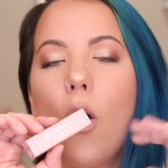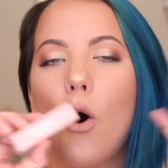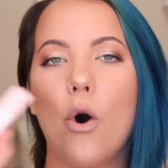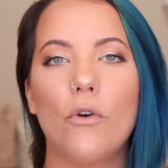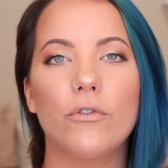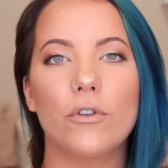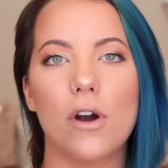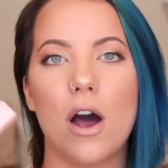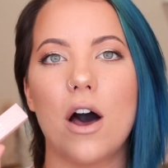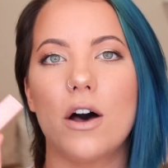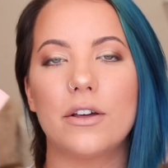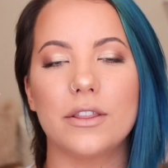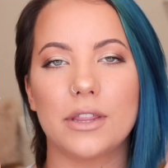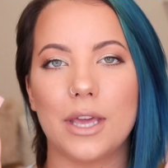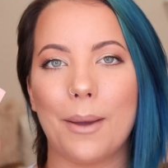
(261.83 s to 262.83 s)

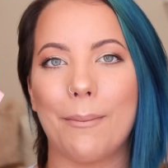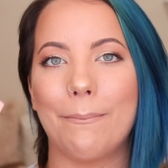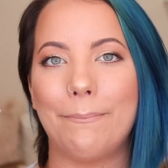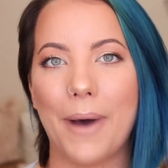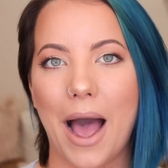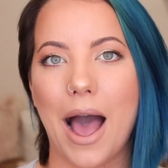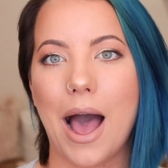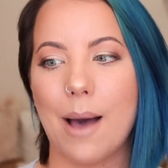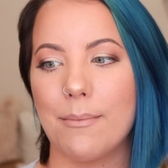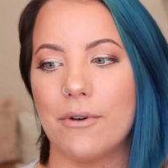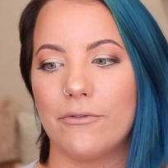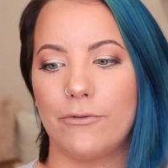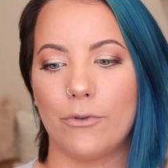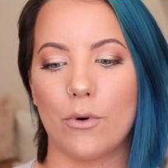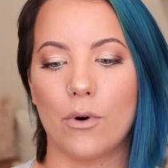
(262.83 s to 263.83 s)
overall the
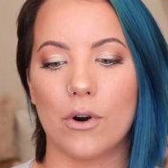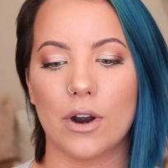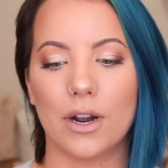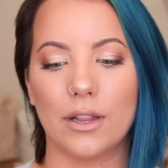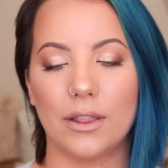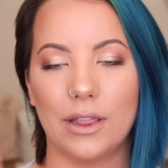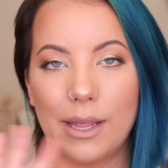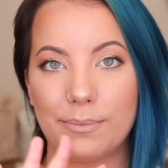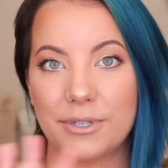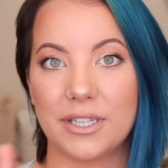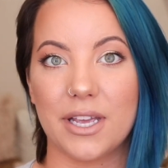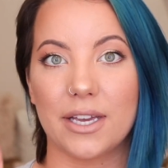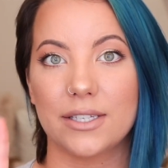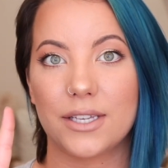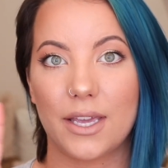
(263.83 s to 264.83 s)
bomb for
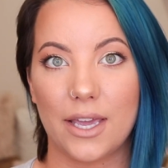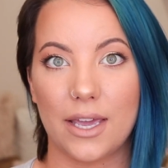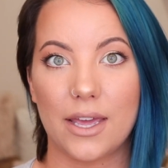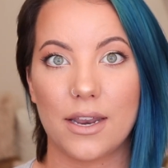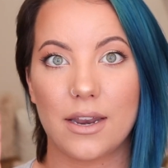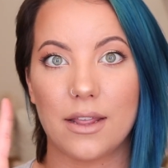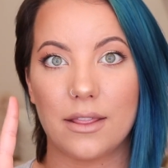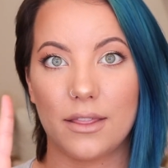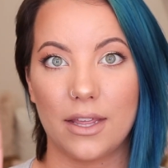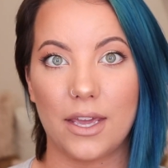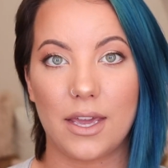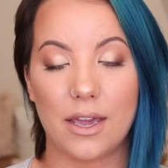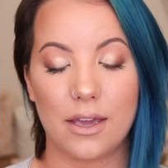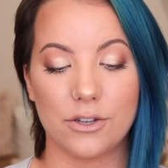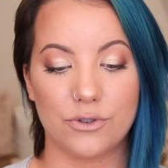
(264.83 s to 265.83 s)
lipsticks in
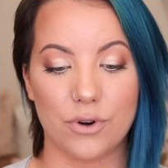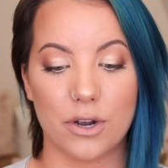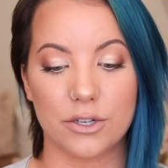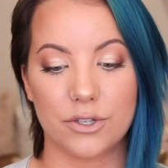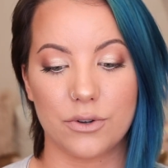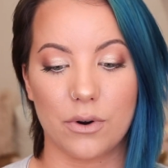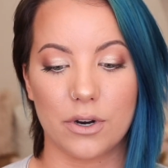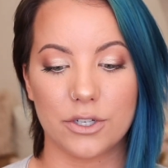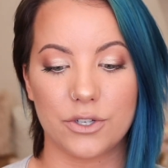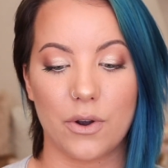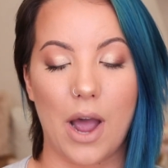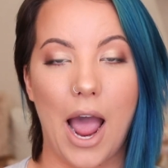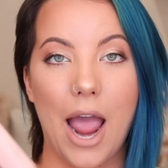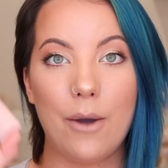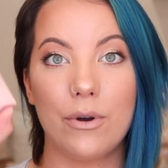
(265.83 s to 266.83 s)
the drugstore.
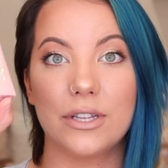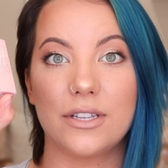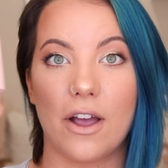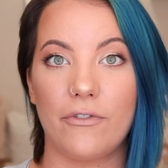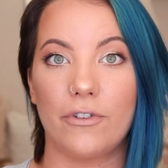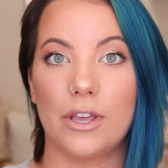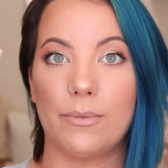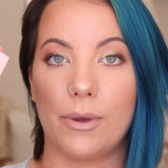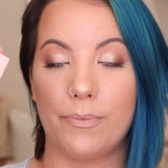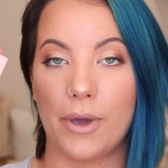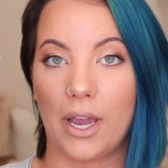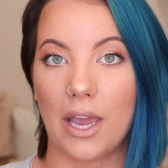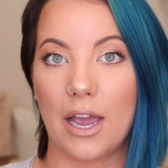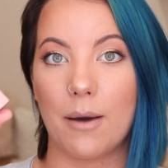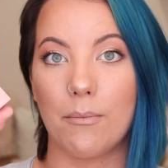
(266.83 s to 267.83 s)
So I will definitely be
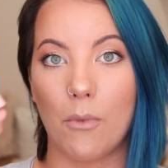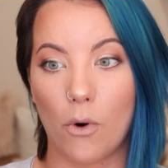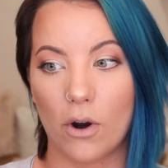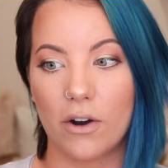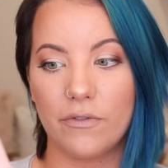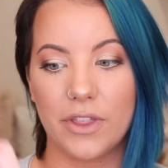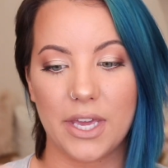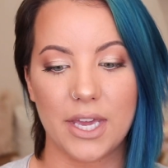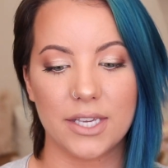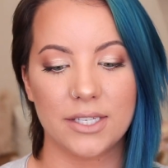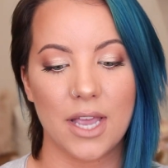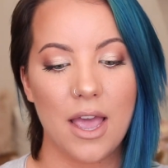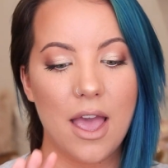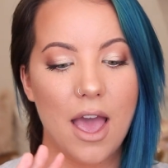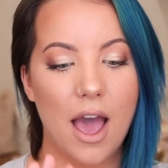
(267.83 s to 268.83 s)
picking up more of
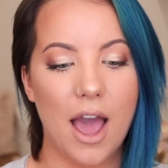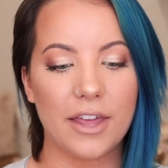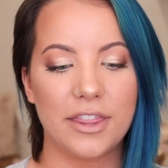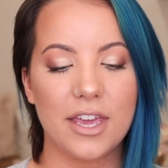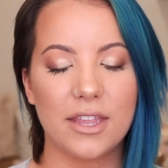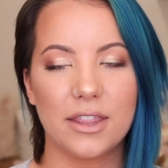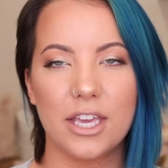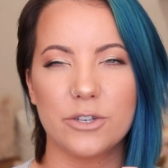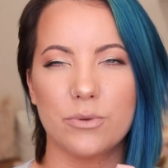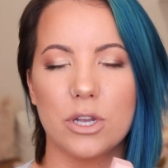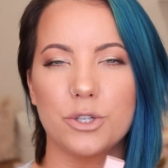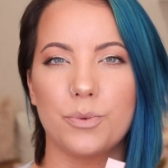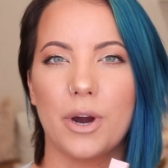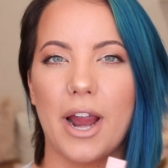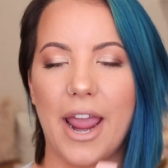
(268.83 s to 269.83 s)
these. I think these
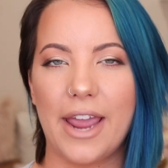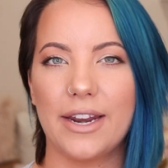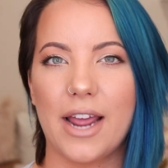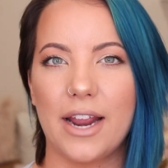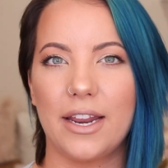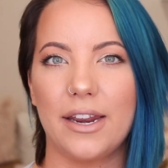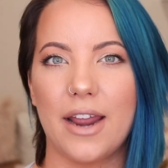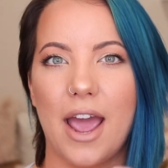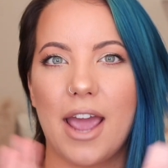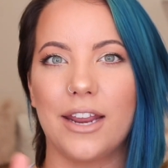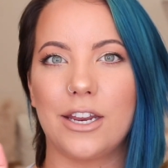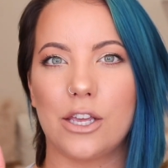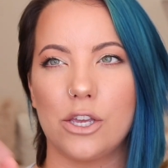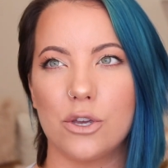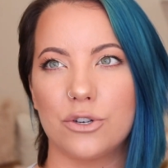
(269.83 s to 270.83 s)
ones were
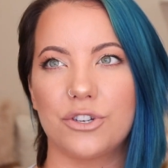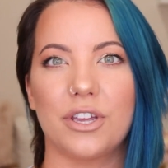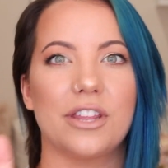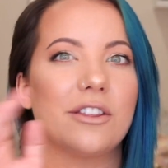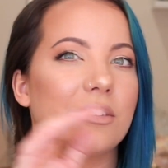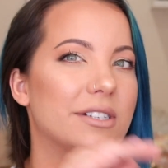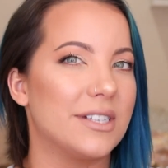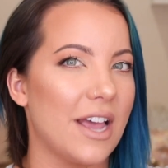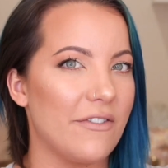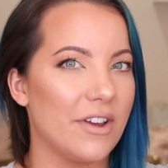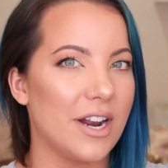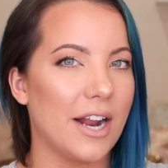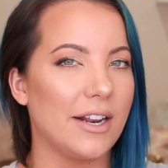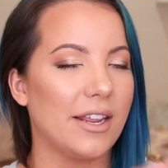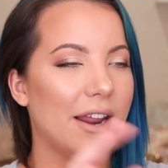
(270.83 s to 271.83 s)
$8.99. Usually they're
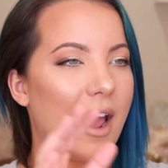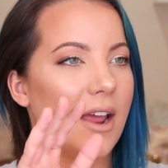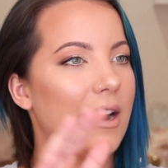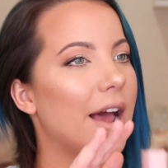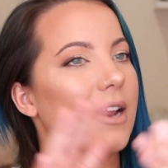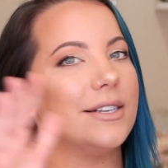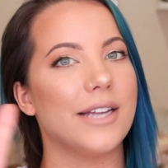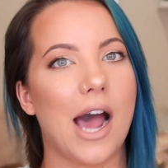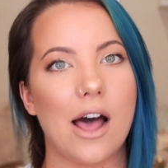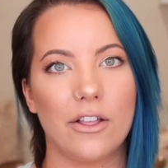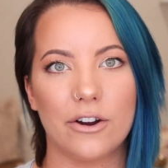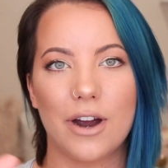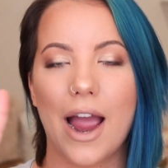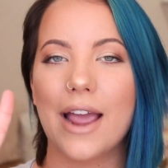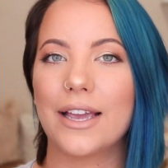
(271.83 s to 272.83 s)
$7.99. A
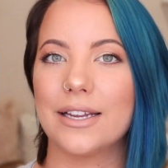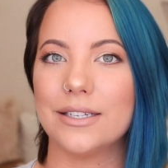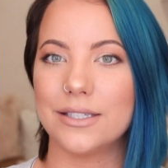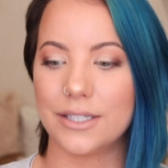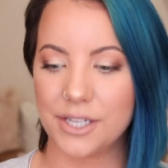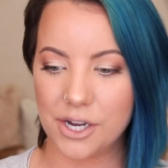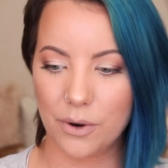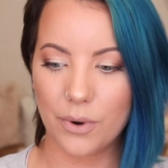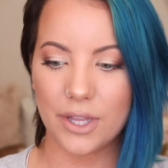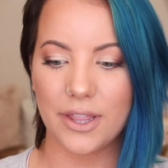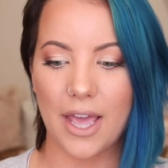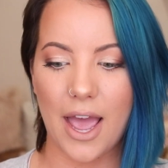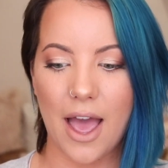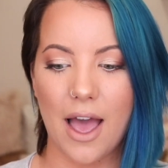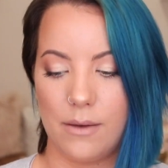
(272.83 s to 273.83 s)
dollar, I can deal
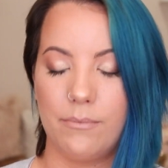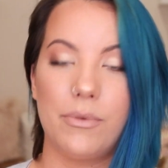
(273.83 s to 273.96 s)
with that.